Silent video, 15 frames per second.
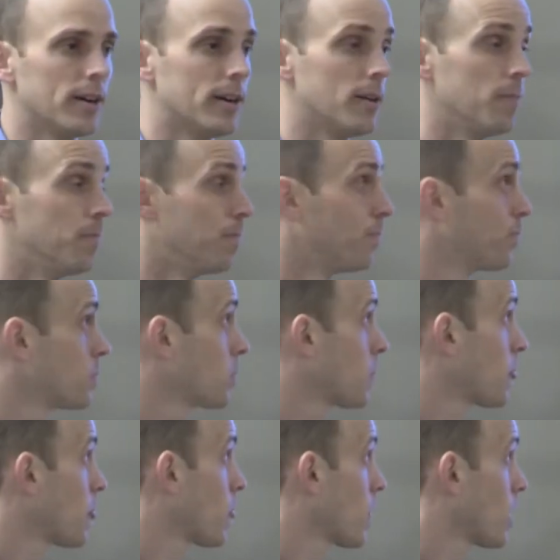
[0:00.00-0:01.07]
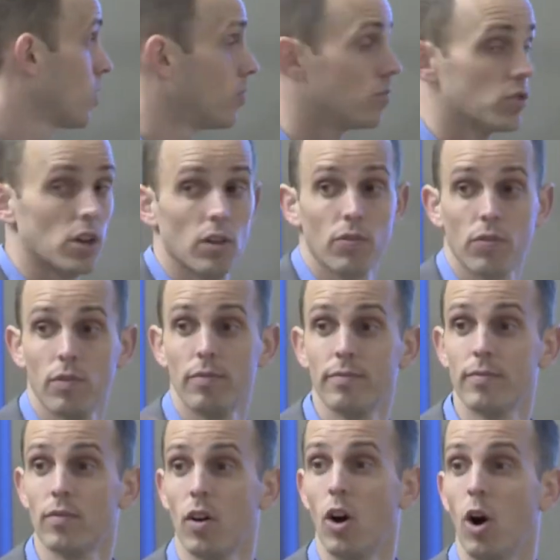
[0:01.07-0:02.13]
Um, Jeff,
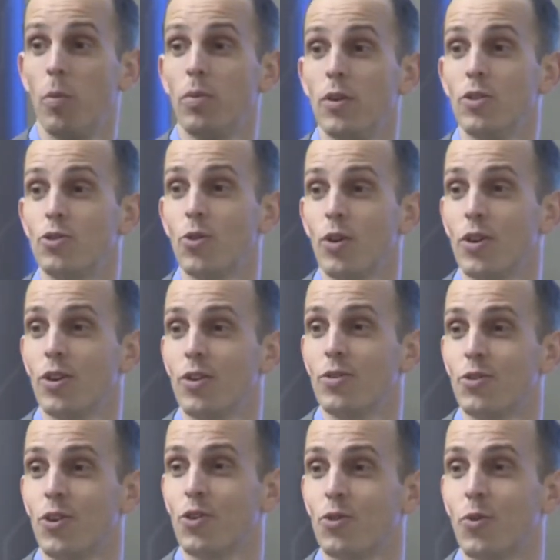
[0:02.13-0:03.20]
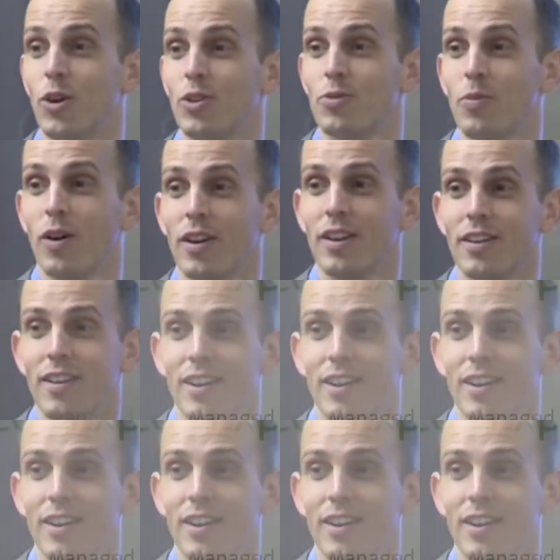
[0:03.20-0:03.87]
hope you enjoy your, your switch, buddy.